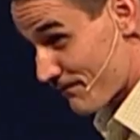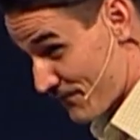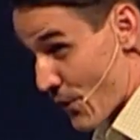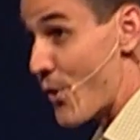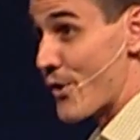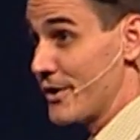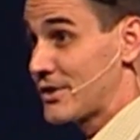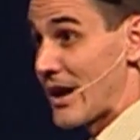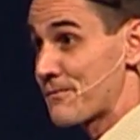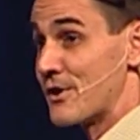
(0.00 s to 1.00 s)
4,
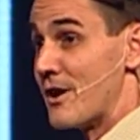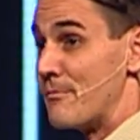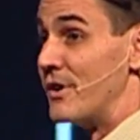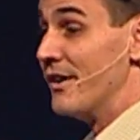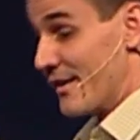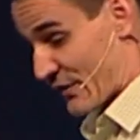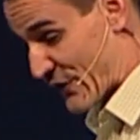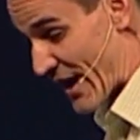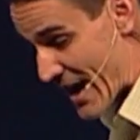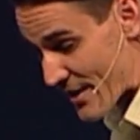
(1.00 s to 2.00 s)
chapter number
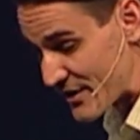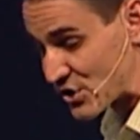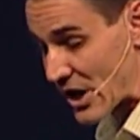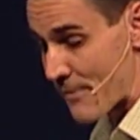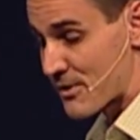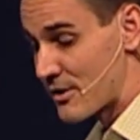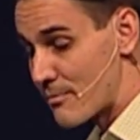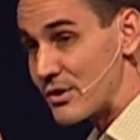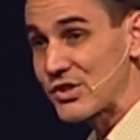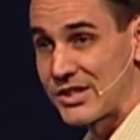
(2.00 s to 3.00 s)
5, and chapter
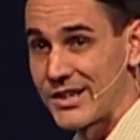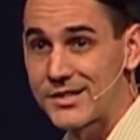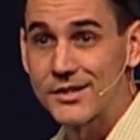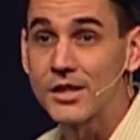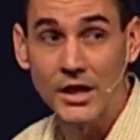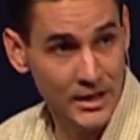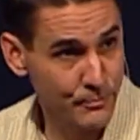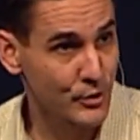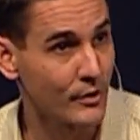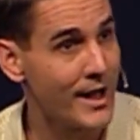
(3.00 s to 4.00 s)
number 6 is clean
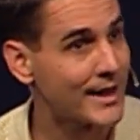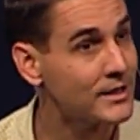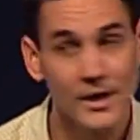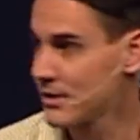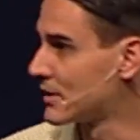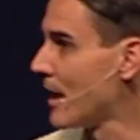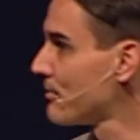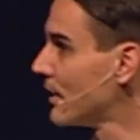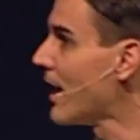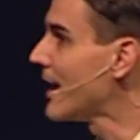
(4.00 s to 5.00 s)
up your act. Stop
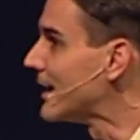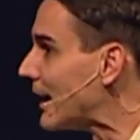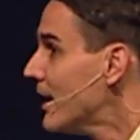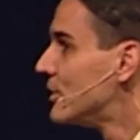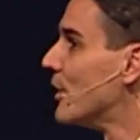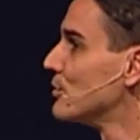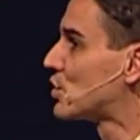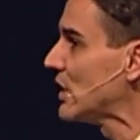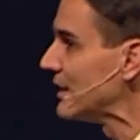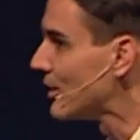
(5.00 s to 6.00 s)
lying. Don't
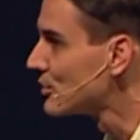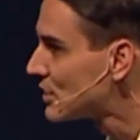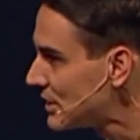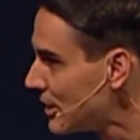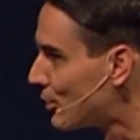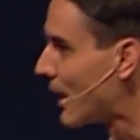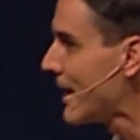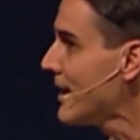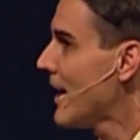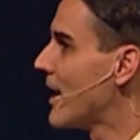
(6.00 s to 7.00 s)
cheat. Don't steal,
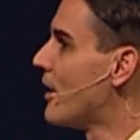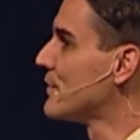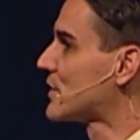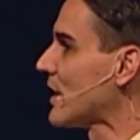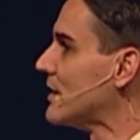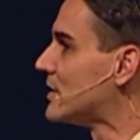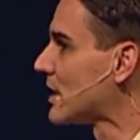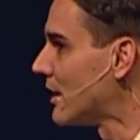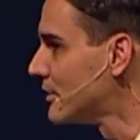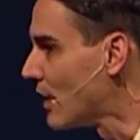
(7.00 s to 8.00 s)
right? And all of a sudden, he's
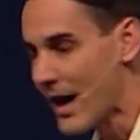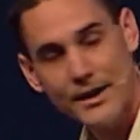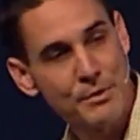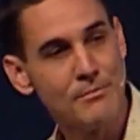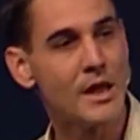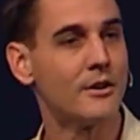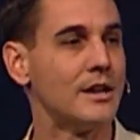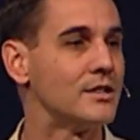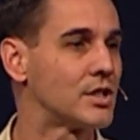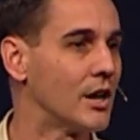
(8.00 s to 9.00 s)
telling you how to be married.
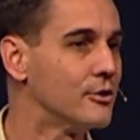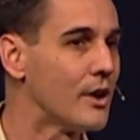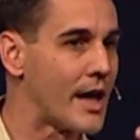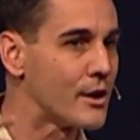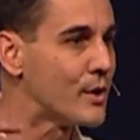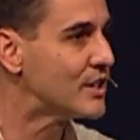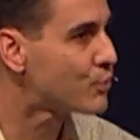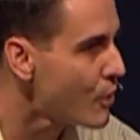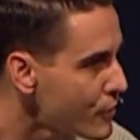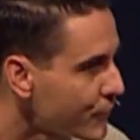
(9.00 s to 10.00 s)
He's telling you how to wage
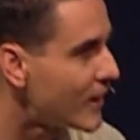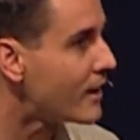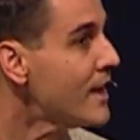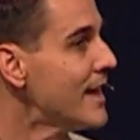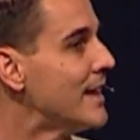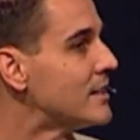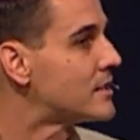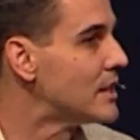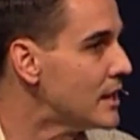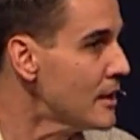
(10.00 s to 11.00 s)
warfare. It is
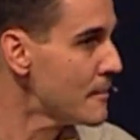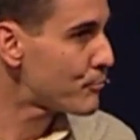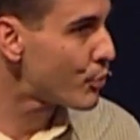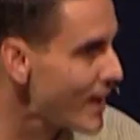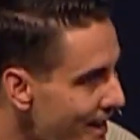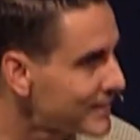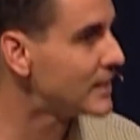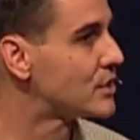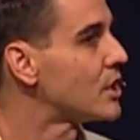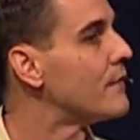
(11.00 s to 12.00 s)
the
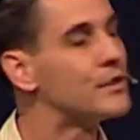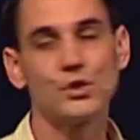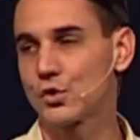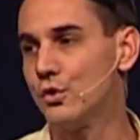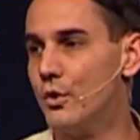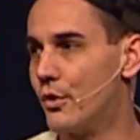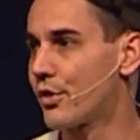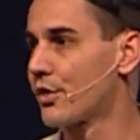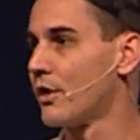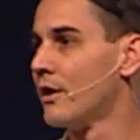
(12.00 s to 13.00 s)
practice of the
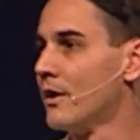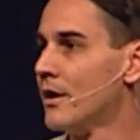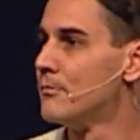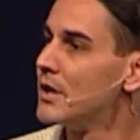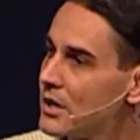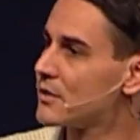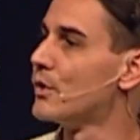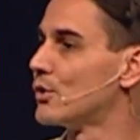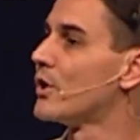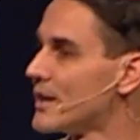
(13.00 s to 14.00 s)
truth because of
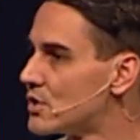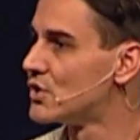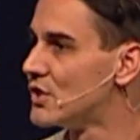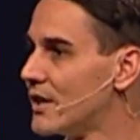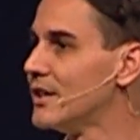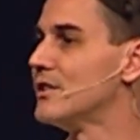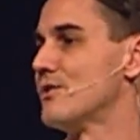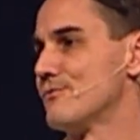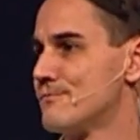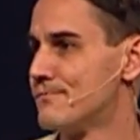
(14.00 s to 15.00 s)
what Christ has done in you.